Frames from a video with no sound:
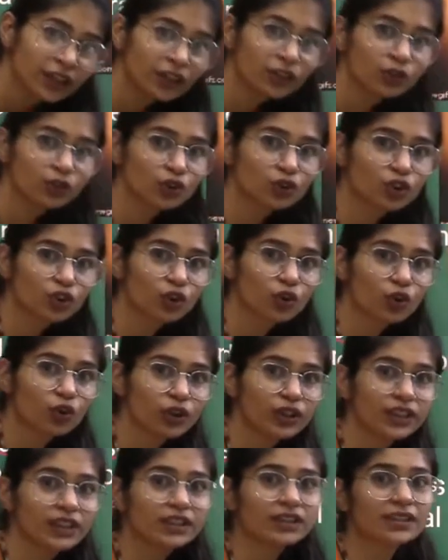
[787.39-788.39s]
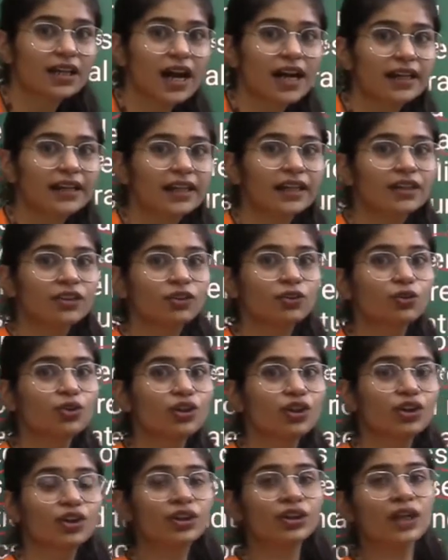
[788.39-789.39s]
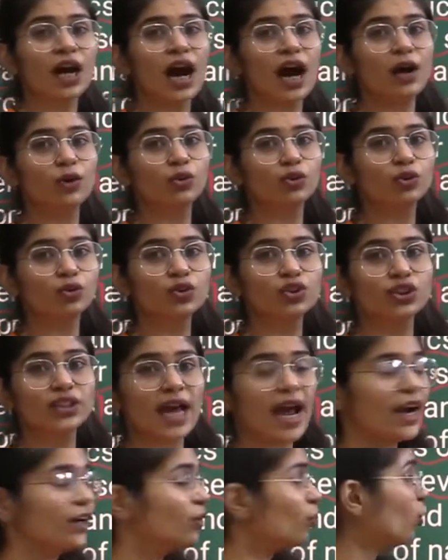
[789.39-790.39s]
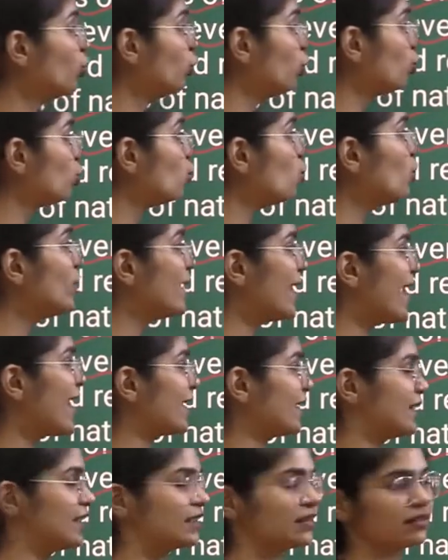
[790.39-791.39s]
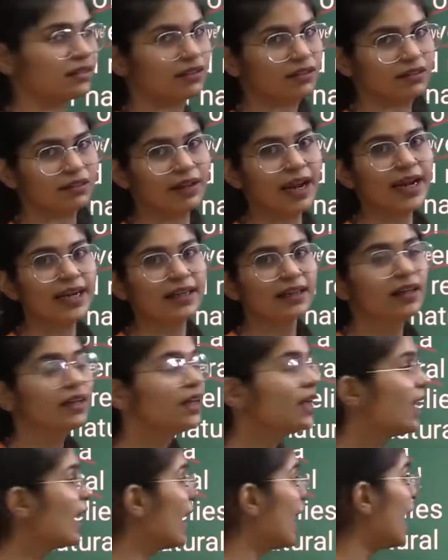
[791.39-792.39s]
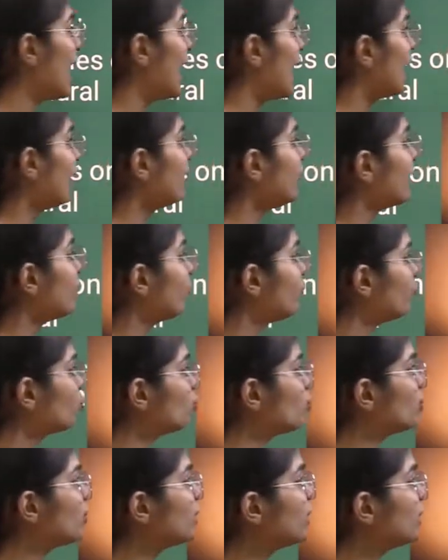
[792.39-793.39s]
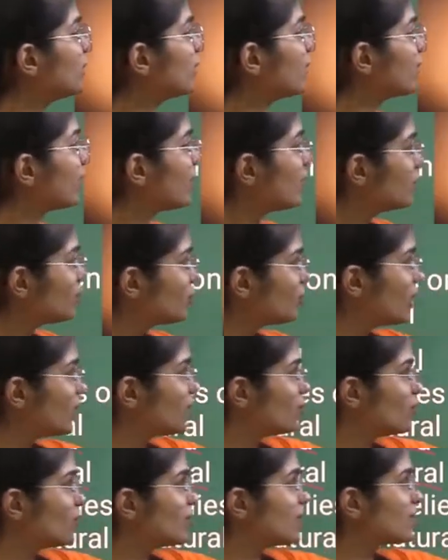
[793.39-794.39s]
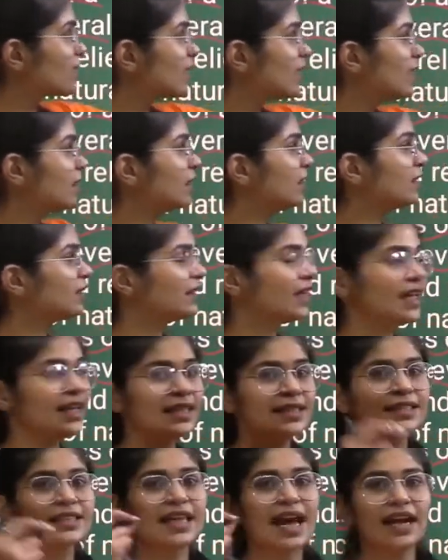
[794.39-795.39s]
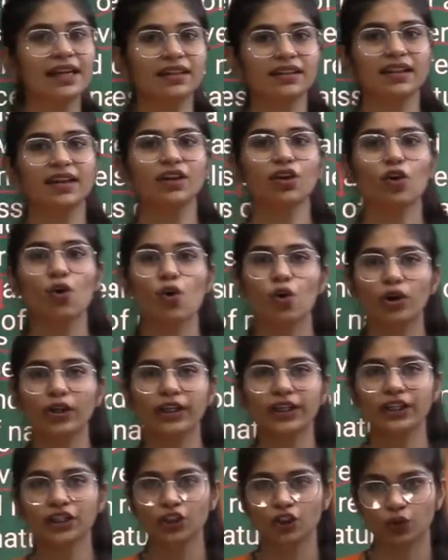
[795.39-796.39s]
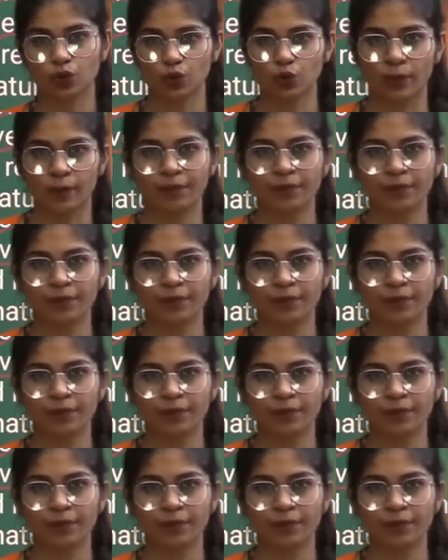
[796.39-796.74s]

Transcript: to slowly starting to learn how to stand on two legs, right? And if you see, there are changes in the things that they are holding to.